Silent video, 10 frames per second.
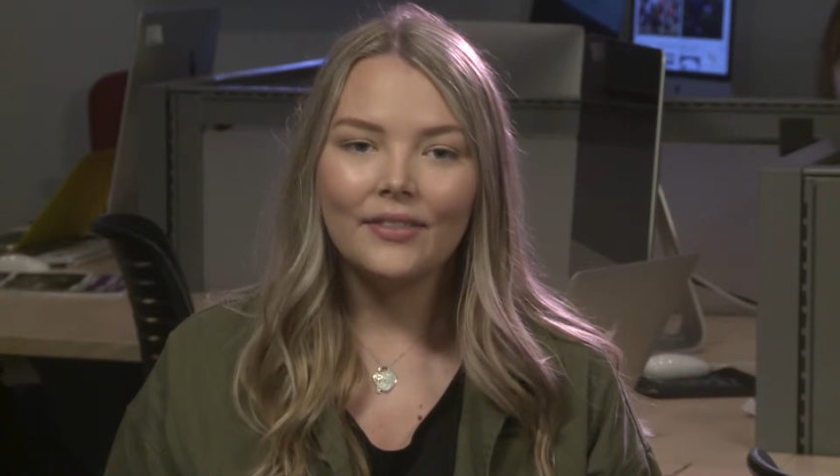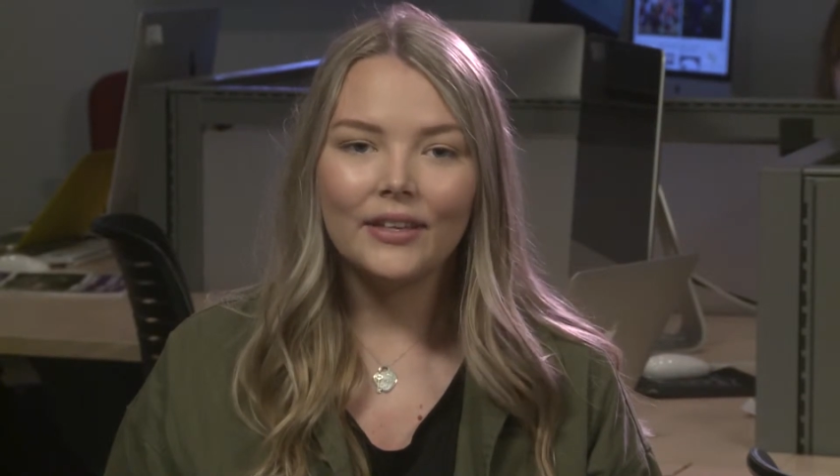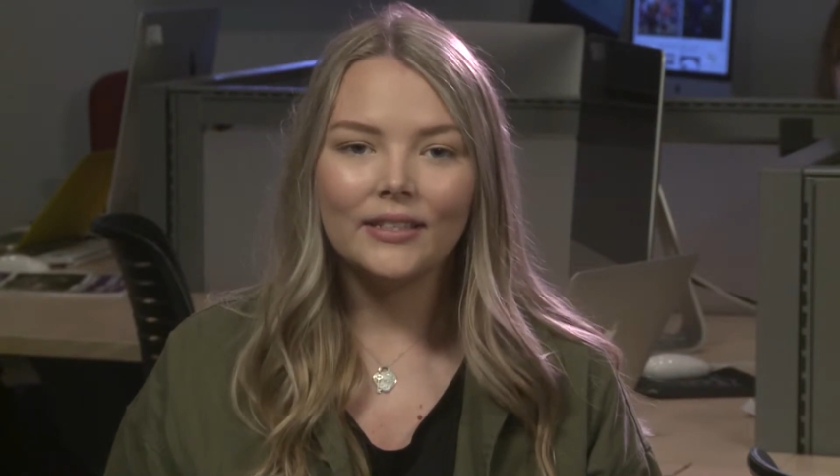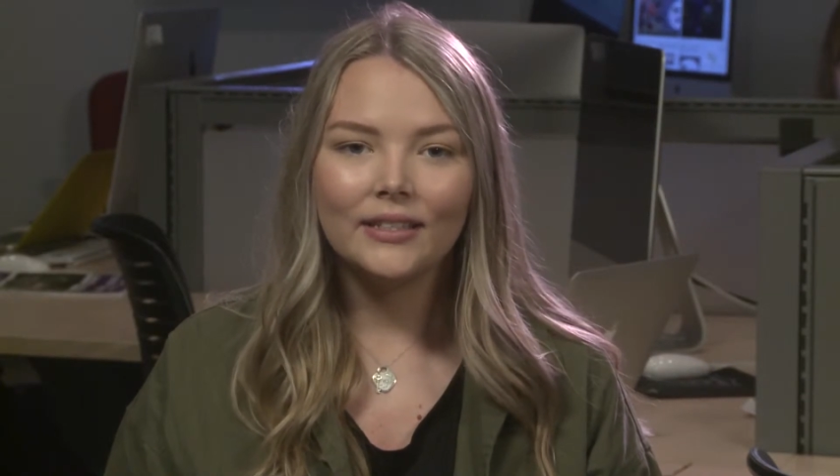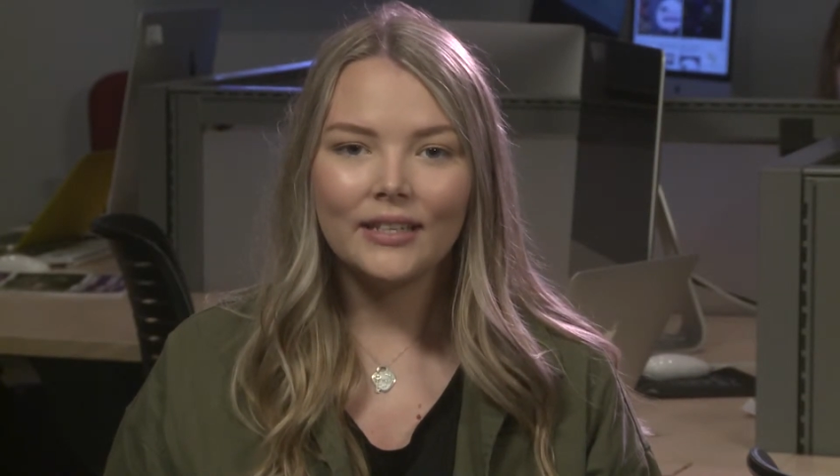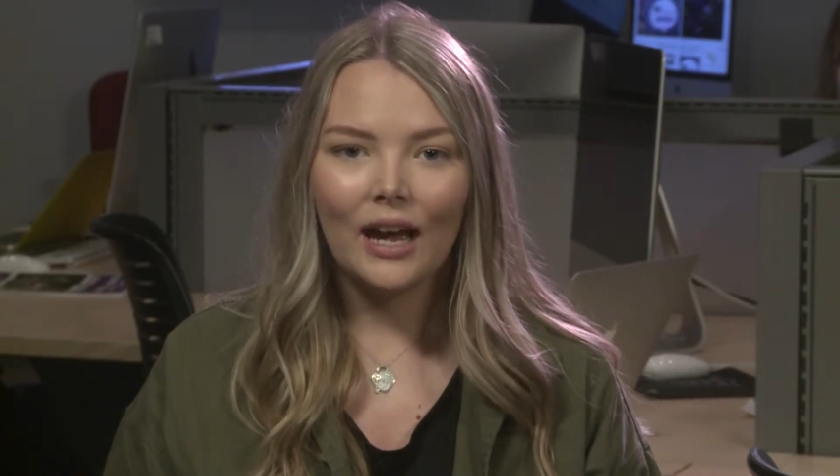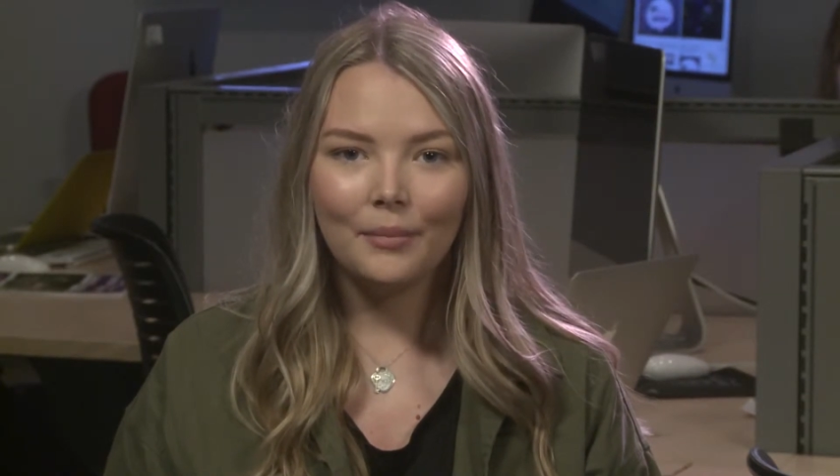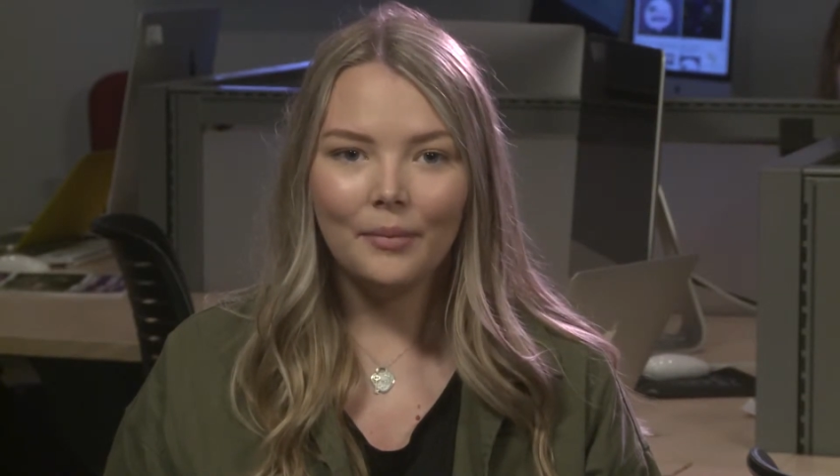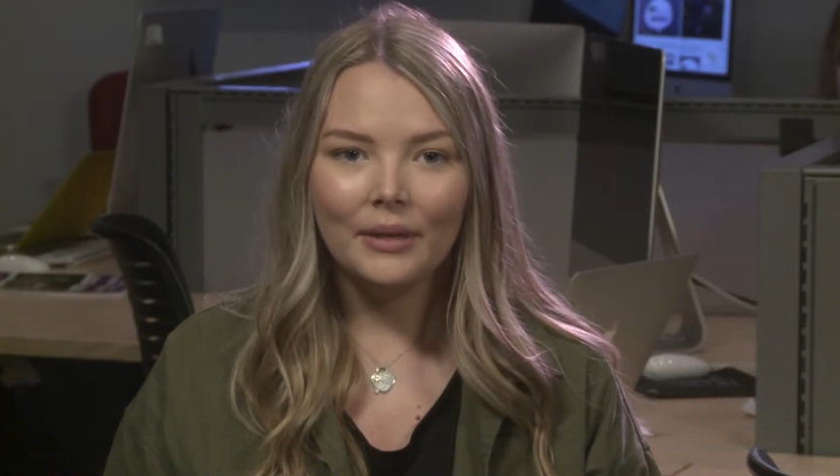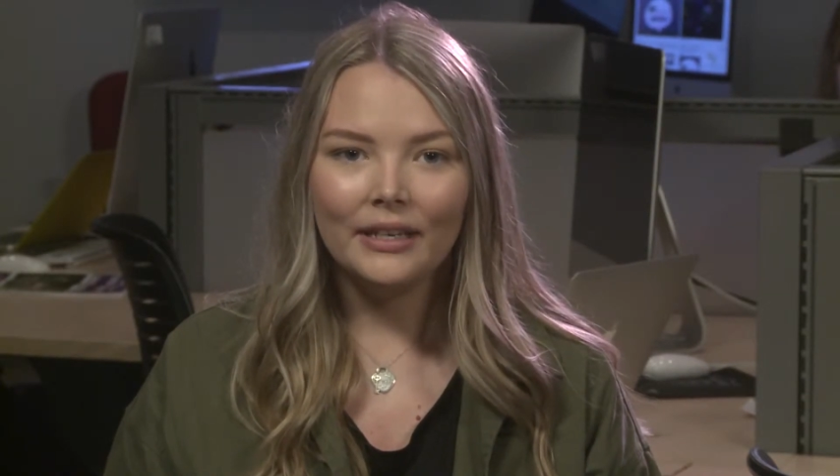and this is
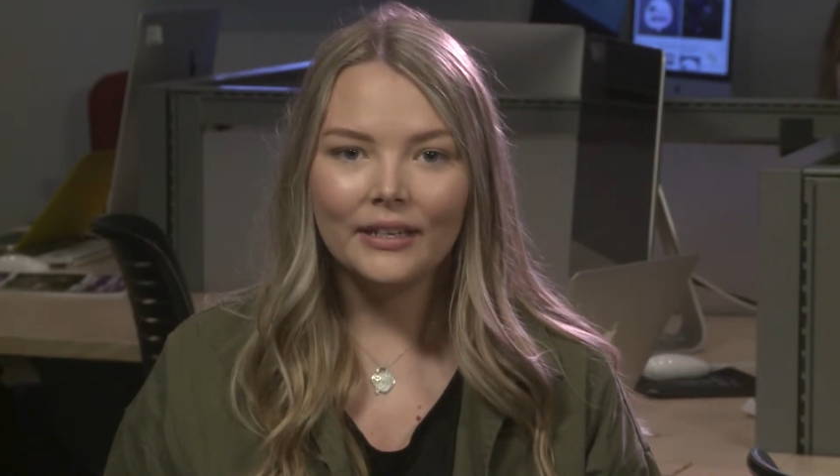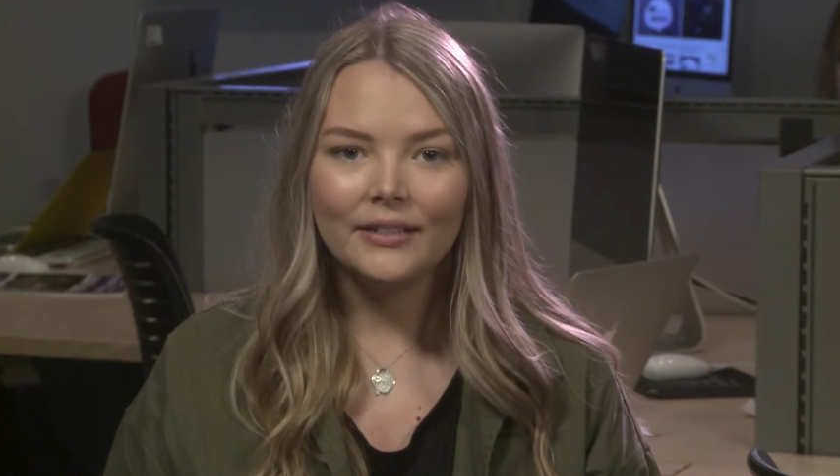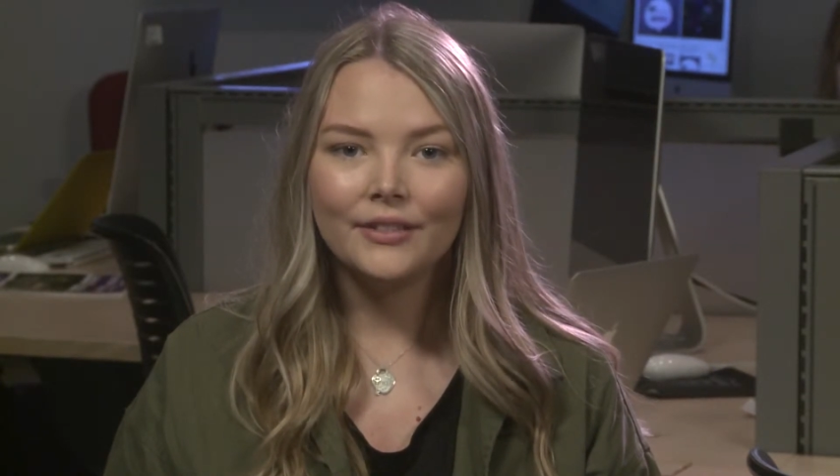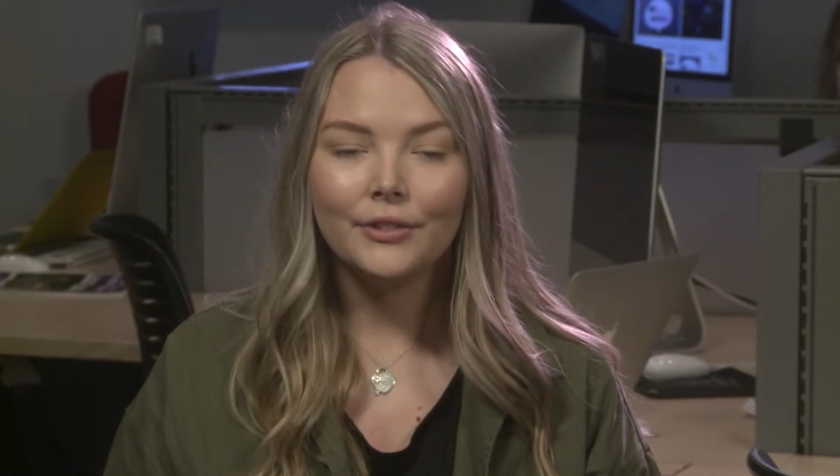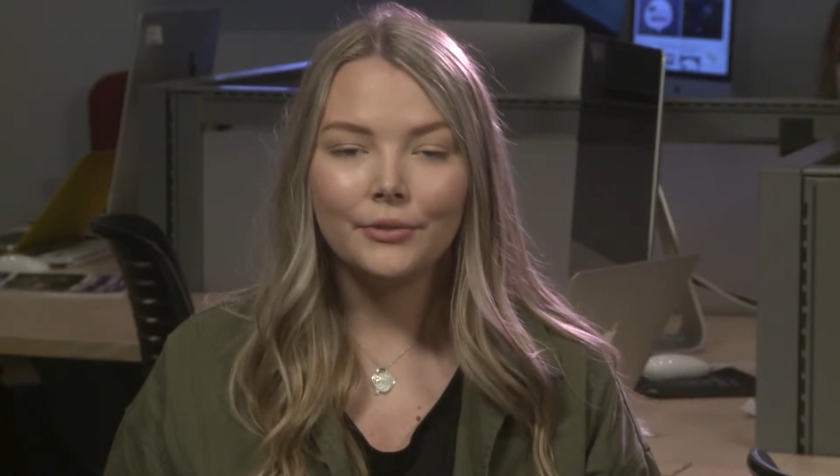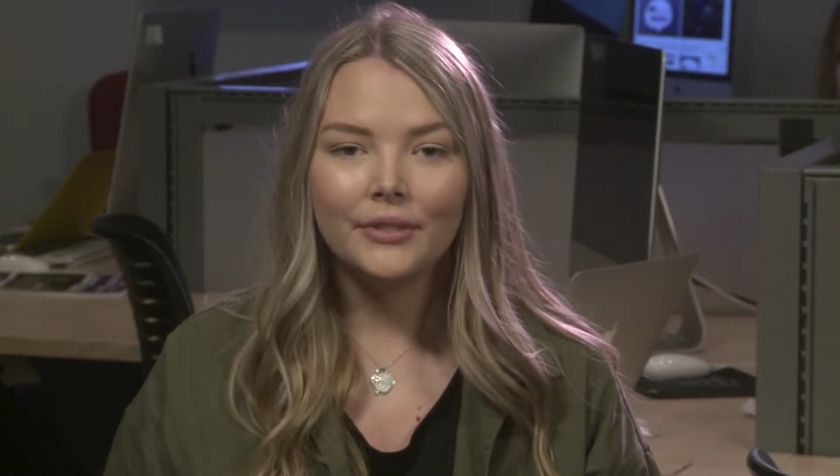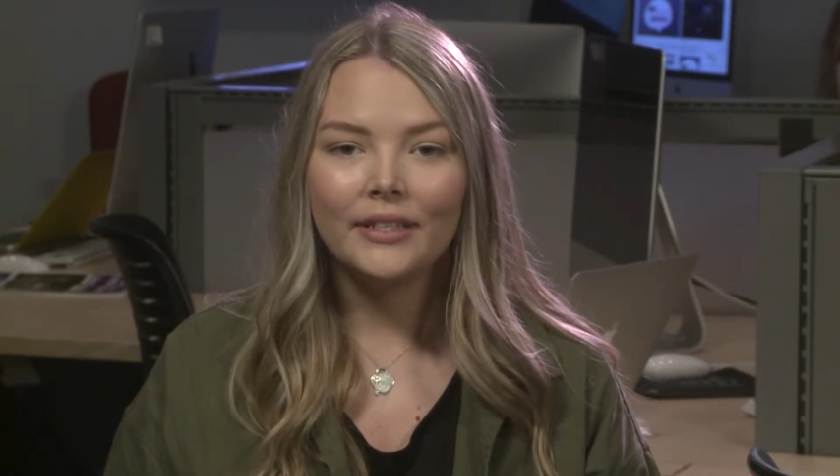Tommy Media's News